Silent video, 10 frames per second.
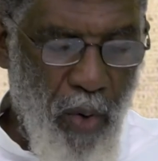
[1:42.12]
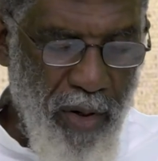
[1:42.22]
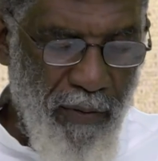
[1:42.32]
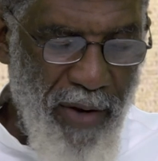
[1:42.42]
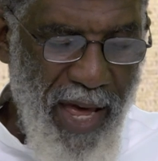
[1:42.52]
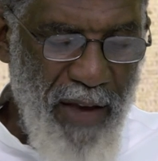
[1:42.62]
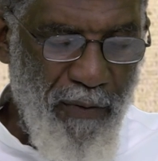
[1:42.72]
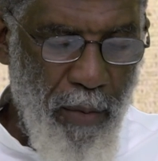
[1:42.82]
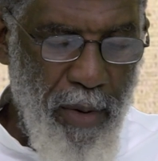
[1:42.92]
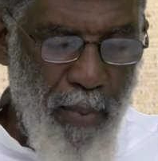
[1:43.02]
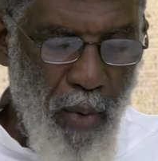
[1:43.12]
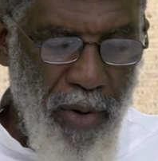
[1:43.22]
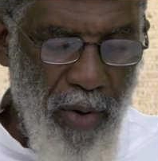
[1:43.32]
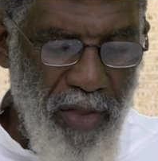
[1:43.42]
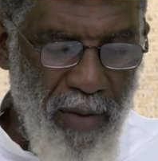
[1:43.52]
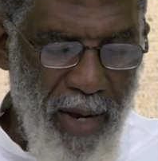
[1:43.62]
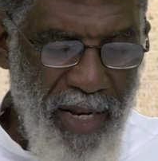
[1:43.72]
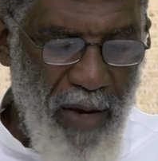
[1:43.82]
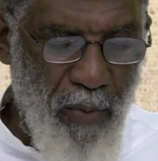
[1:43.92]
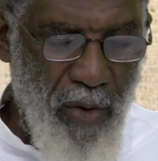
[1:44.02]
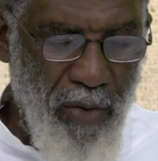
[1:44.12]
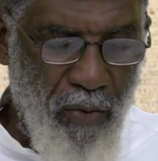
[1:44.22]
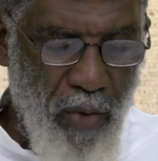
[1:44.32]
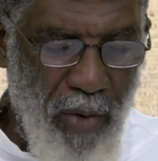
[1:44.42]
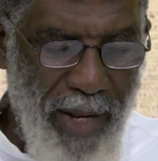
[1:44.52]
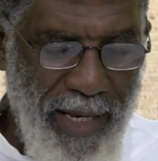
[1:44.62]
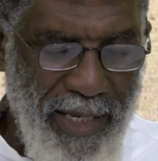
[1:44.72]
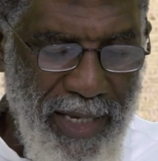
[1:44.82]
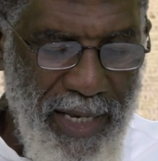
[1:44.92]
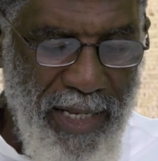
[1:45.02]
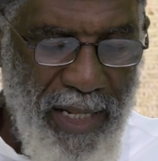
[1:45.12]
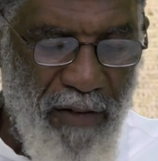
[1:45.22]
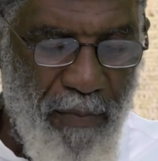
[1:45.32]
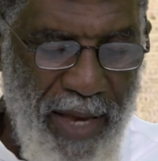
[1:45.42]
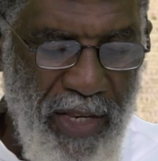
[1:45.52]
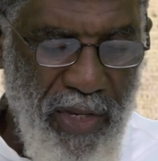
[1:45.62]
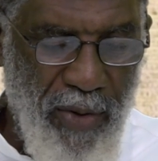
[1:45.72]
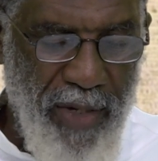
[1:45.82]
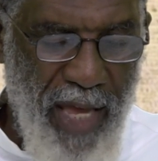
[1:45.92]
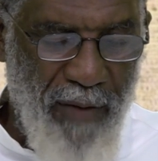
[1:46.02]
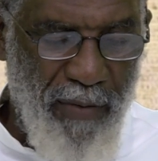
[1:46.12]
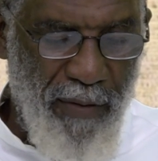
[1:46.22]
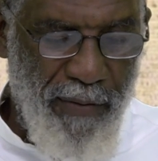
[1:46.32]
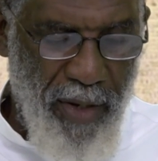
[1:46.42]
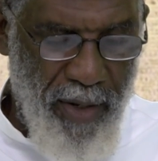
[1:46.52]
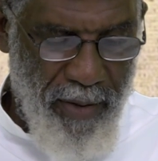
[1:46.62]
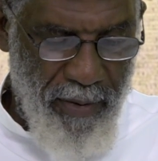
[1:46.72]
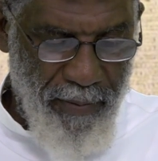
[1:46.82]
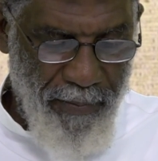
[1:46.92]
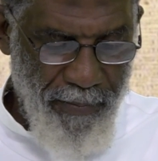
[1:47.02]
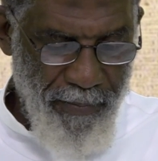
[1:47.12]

The water of life will be poured on them, and they will grow like seeds left by silt after a flood.